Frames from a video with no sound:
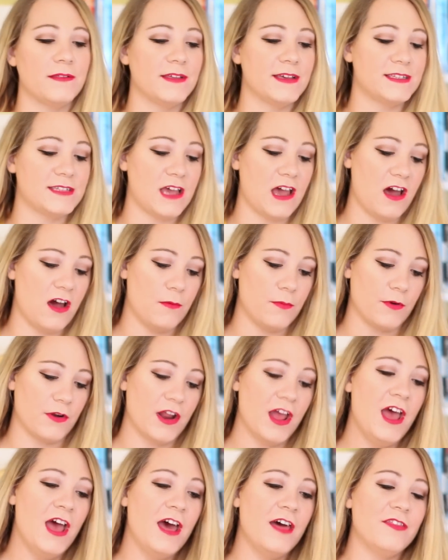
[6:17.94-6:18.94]
Melissa
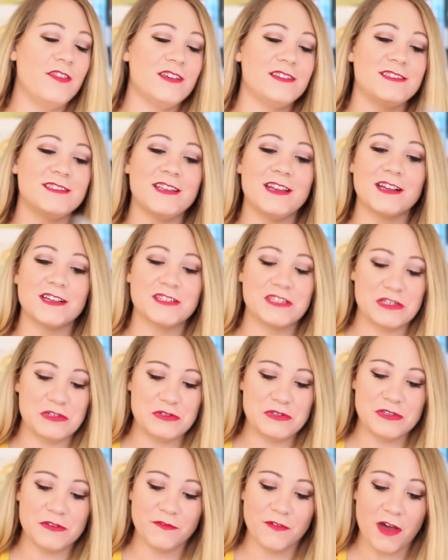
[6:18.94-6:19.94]
Albert. This is an
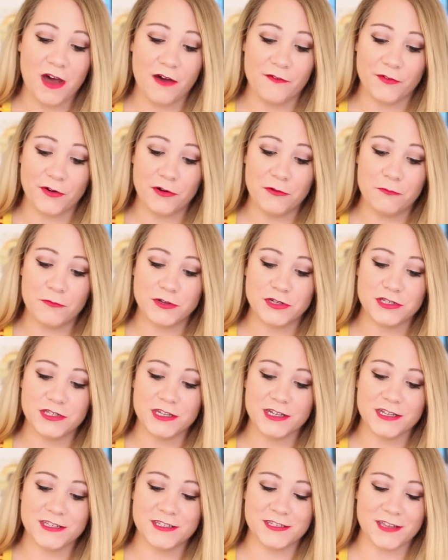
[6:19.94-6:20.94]
exclusive cover, which is
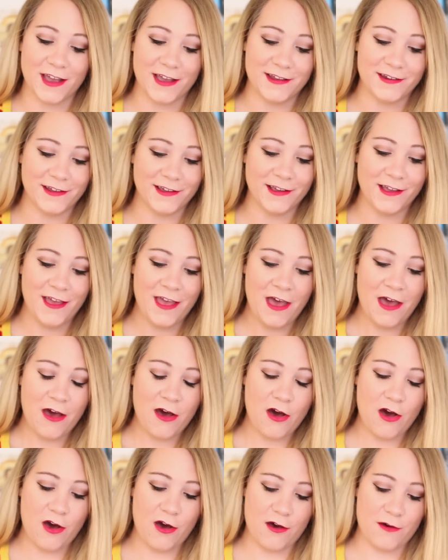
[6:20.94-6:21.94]
exciting.
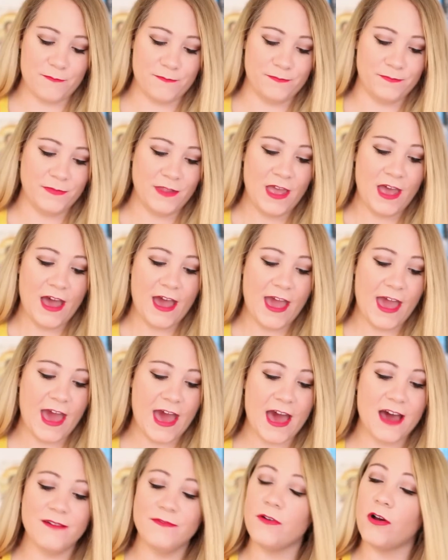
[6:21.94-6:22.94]
I
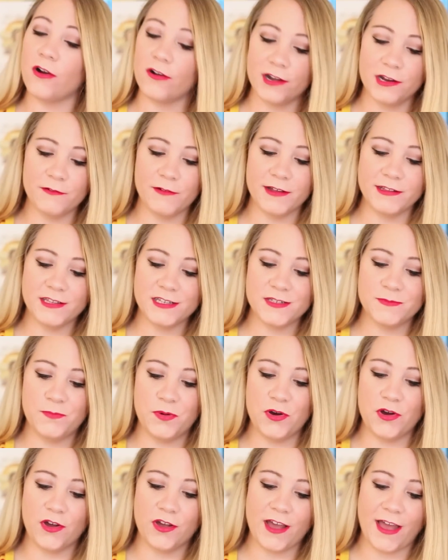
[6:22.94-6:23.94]
have already read this
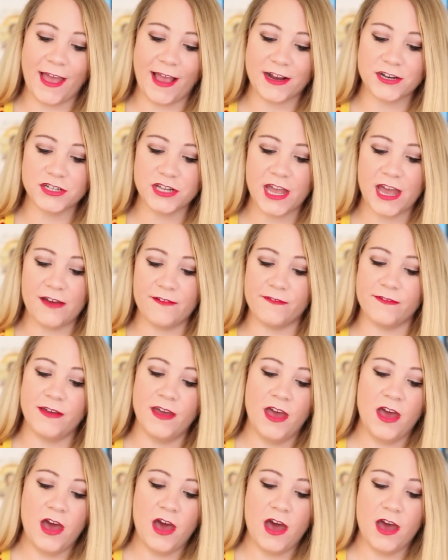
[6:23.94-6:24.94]
book. I actually
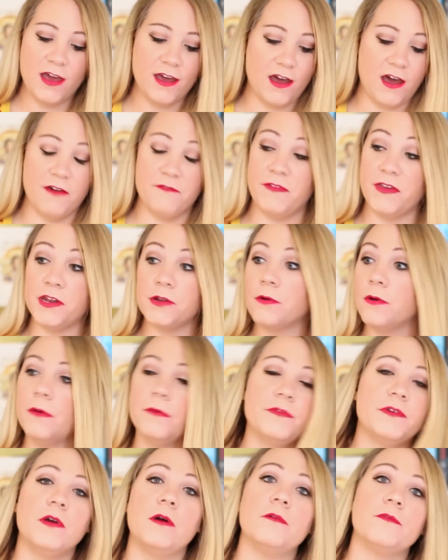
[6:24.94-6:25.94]
have a video
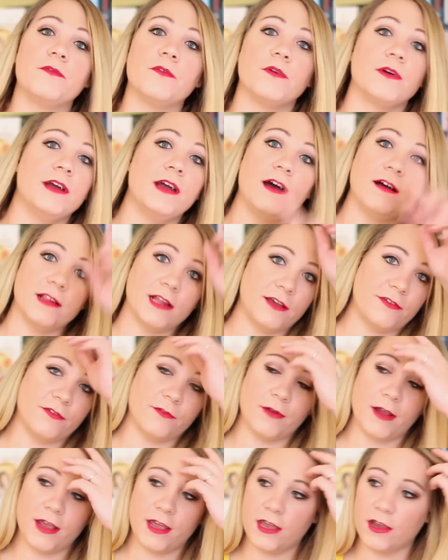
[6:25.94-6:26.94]
review up for it. I'll leave
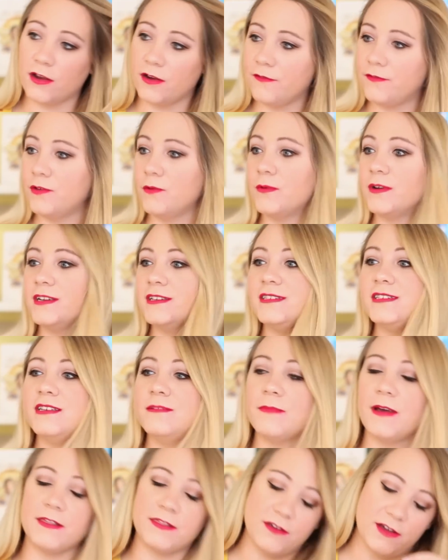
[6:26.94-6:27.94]
it right here if you want to see
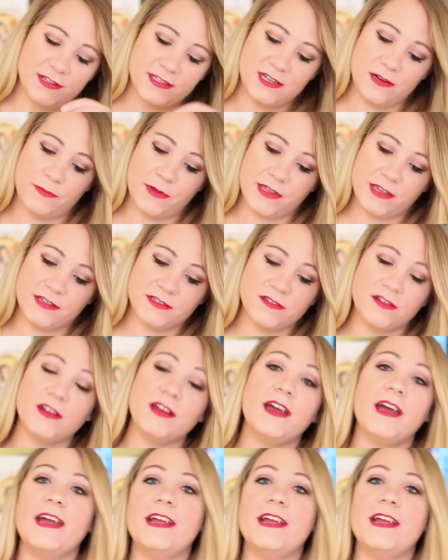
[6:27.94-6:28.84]
my thoughts and opinions on it.